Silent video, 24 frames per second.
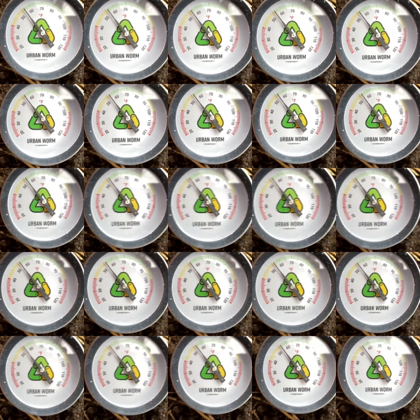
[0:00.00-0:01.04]
And you can
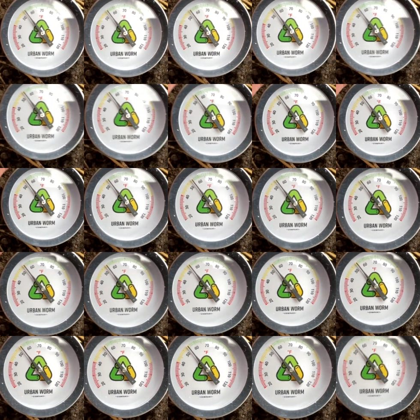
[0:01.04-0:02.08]
see that it
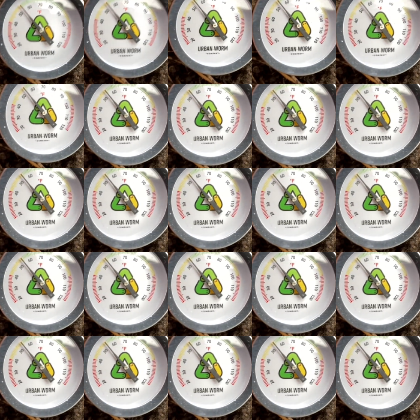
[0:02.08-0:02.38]
is